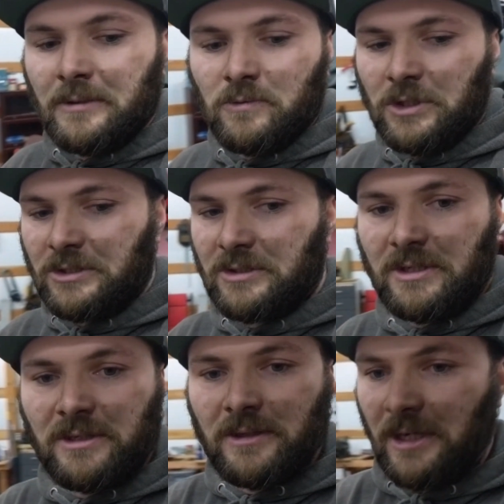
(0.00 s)
just
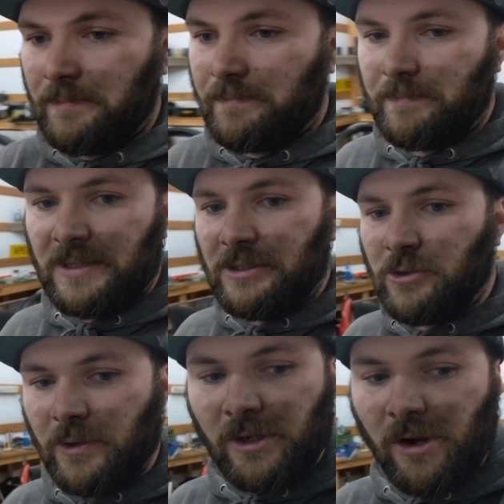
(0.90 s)
keep
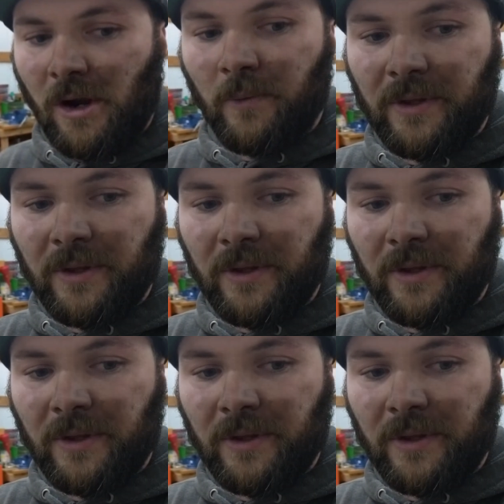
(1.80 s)
continuing on